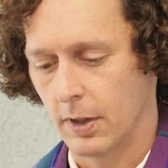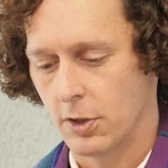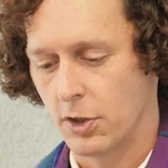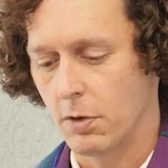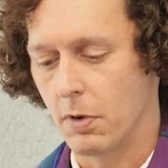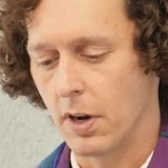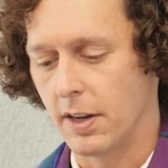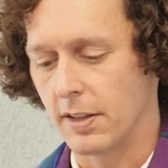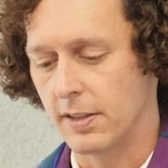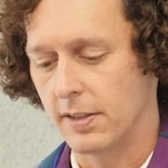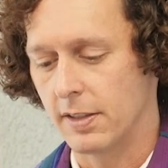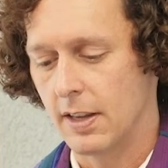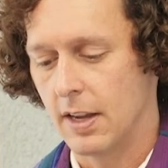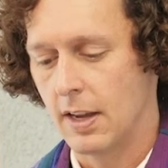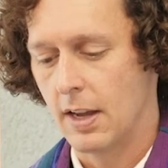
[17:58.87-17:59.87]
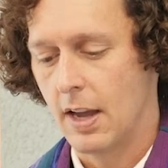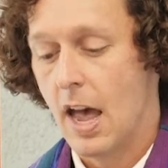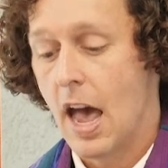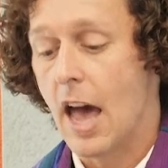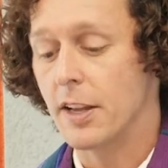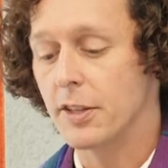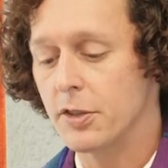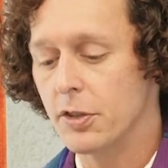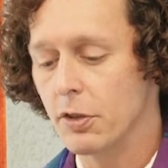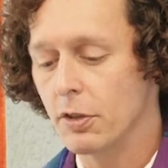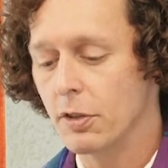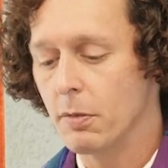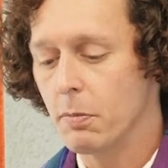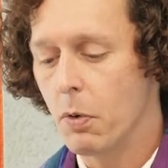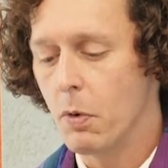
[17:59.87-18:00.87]
She writes, "At a
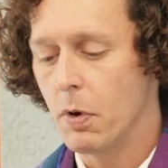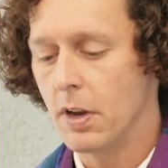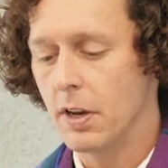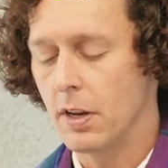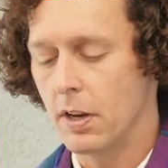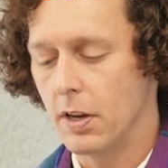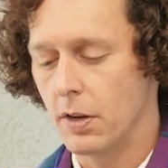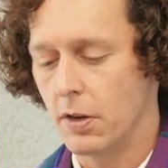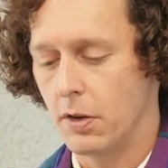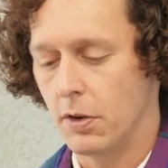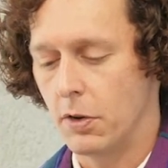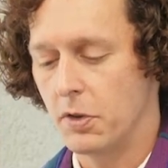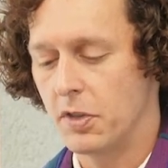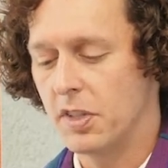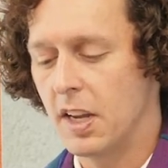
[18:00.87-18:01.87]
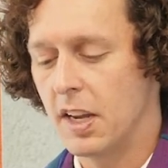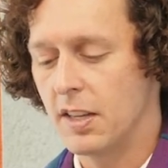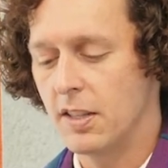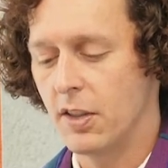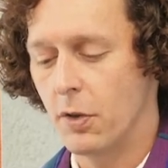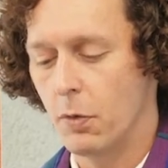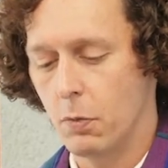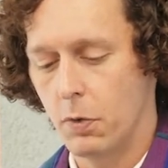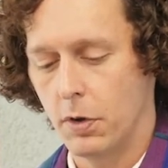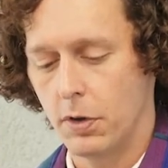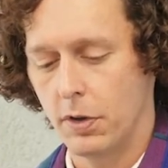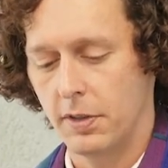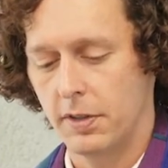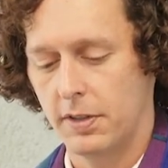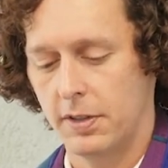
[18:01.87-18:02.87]
certain point, you say to the
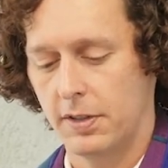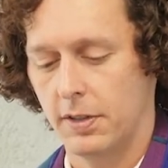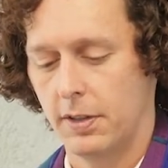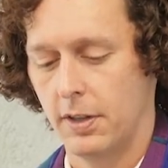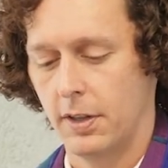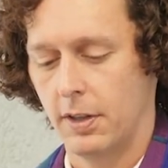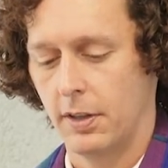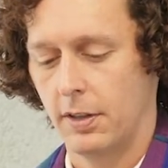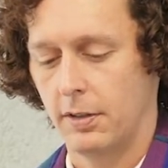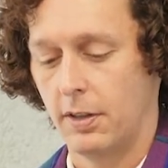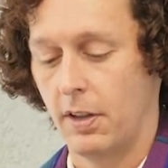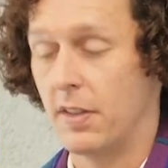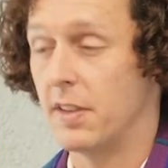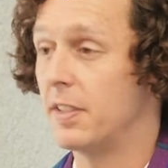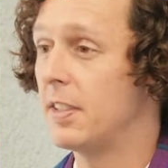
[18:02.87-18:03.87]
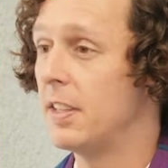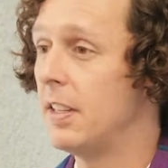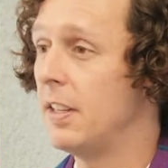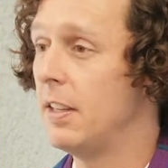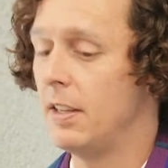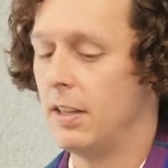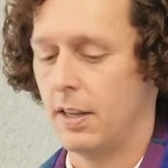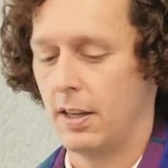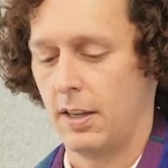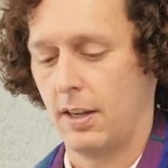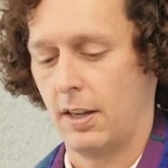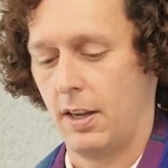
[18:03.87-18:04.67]
woods, to sea,